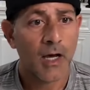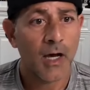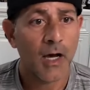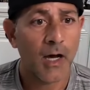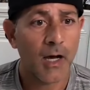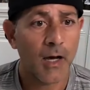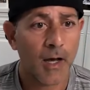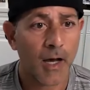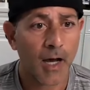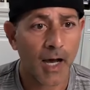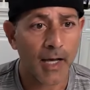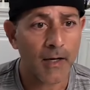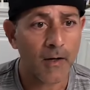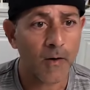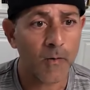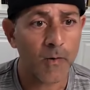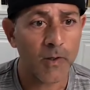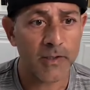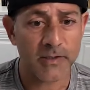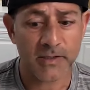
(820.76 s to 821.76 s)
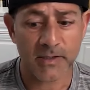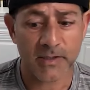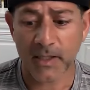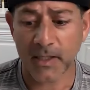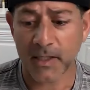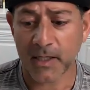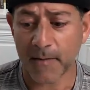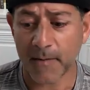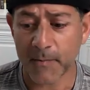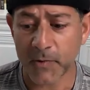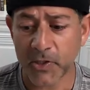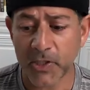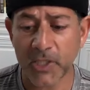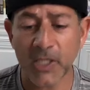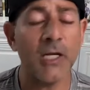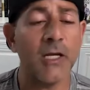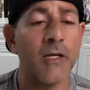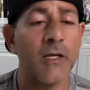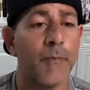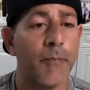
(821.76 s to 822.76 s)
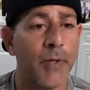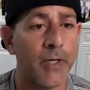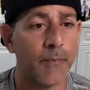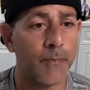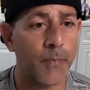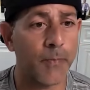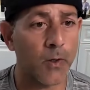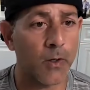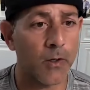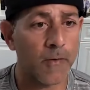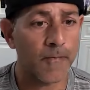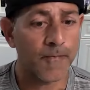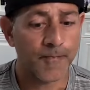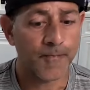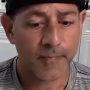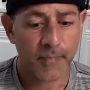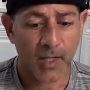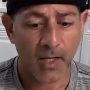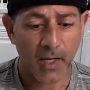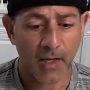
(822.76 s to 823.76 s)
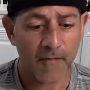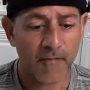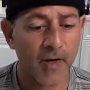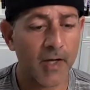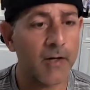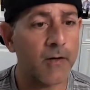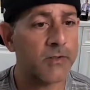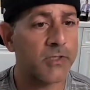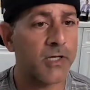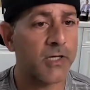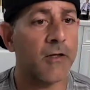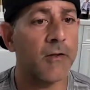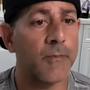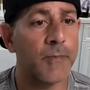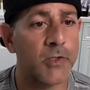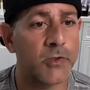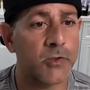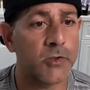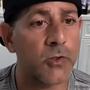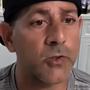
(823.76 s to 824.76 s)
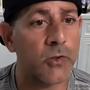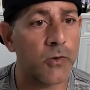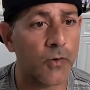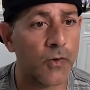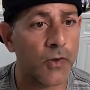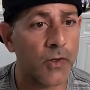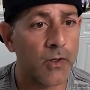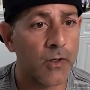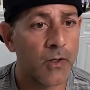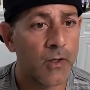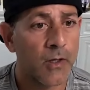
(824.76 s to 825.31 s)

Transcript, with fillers: I always think I'm cheating people if I don't tell them the truth.